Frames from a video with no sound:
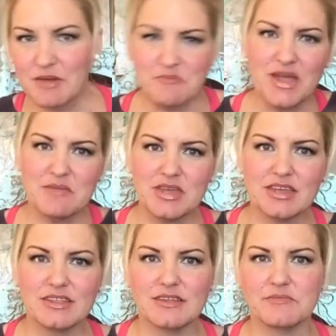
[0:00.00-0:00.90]
baby
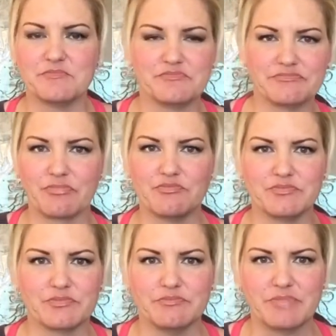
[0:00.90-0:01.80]
and the
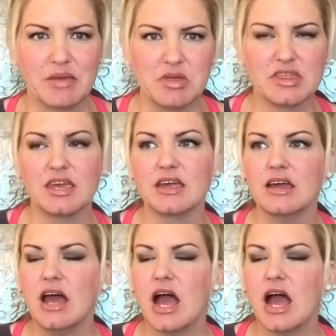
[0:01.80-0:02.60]
baby thing?